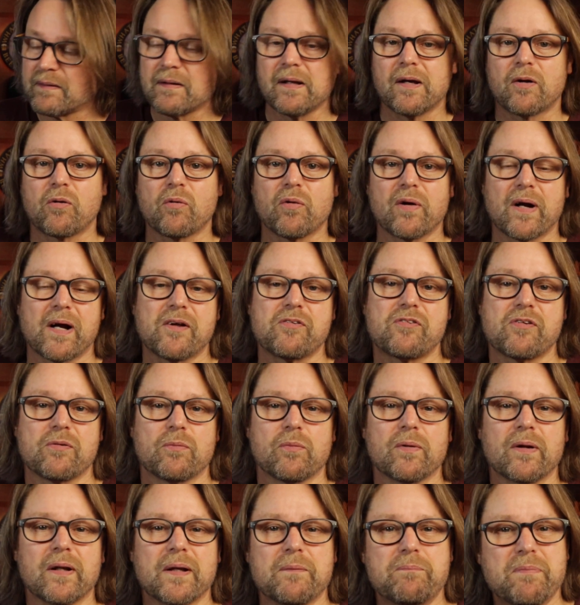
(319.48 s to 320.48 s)
It creates a
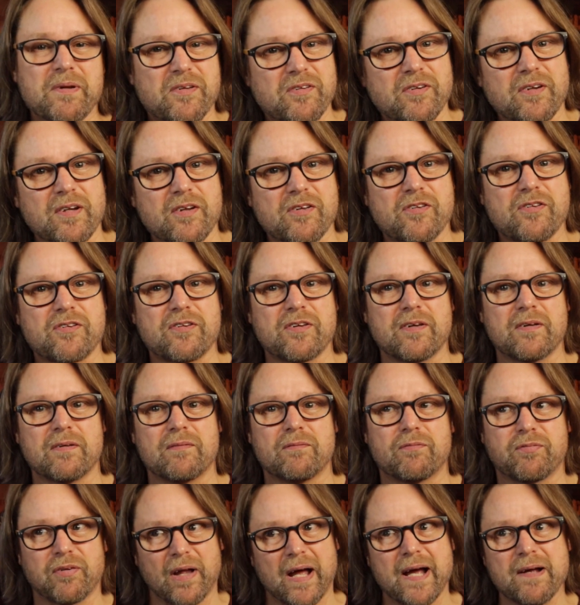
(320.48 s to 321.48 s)
really bitterness
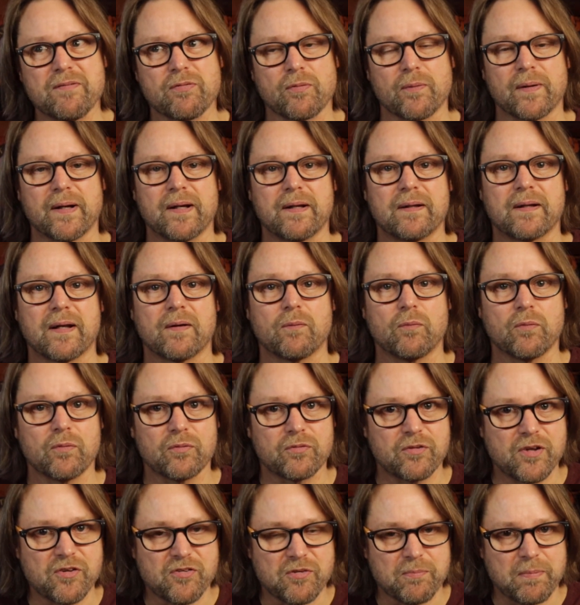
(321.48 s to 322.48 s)
flavouring that will
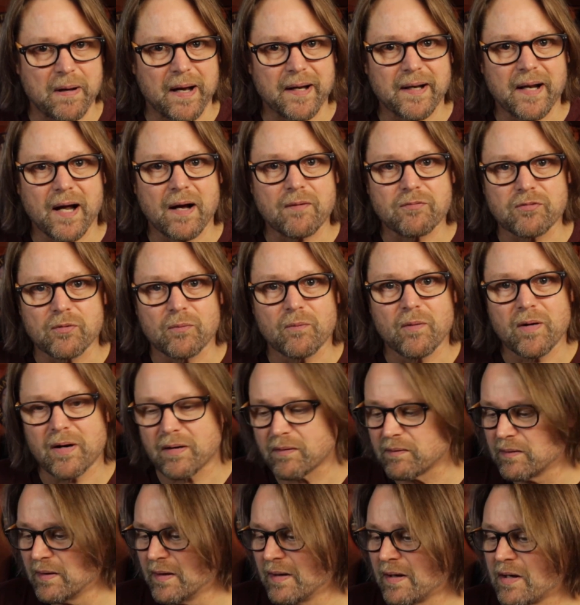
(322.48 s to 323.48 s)
dissipate after a
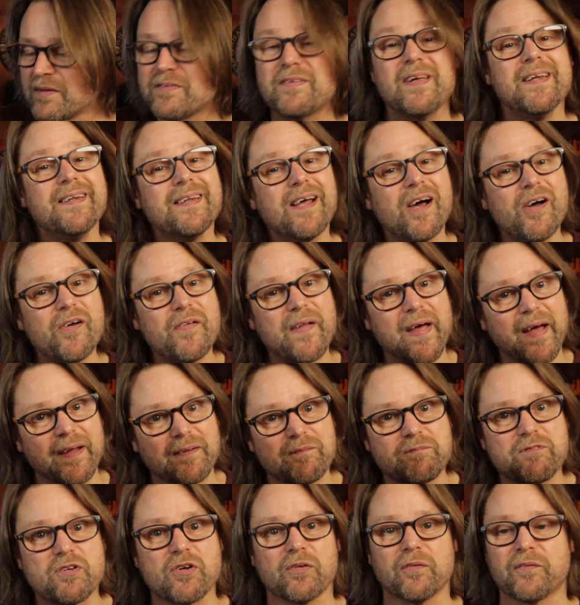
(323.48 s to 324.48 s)
while. Didn't know that
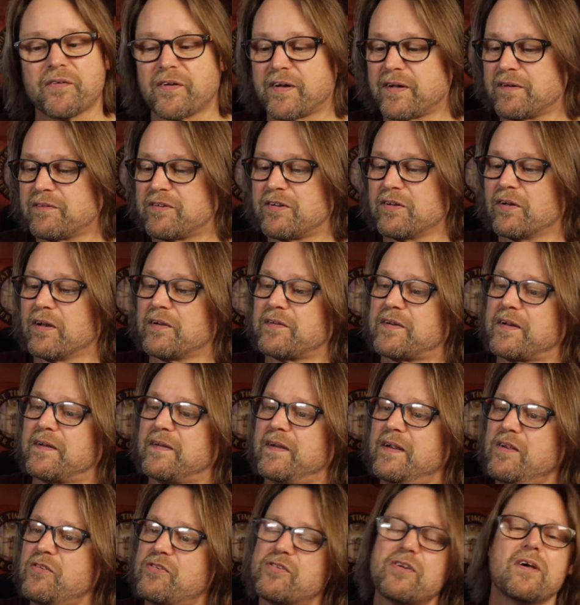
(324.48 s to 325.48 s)
until I did
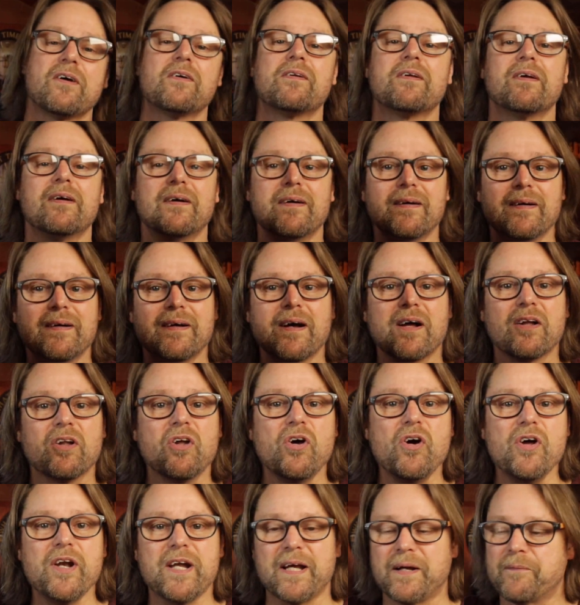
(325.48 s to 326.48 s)
this, so
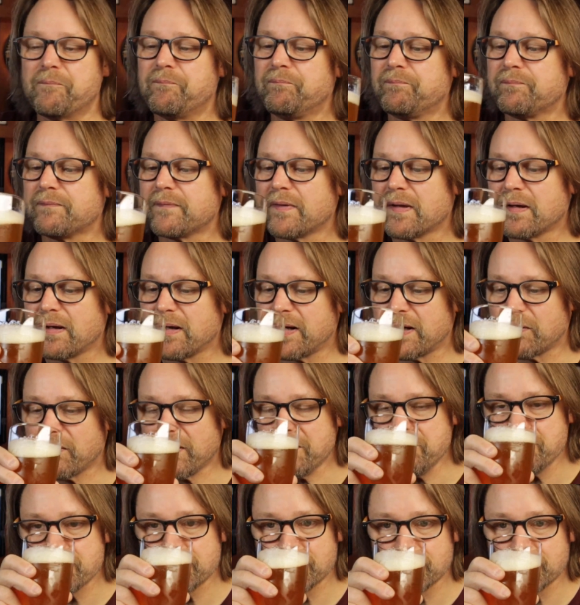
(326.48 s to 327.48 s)
learning. Anyway,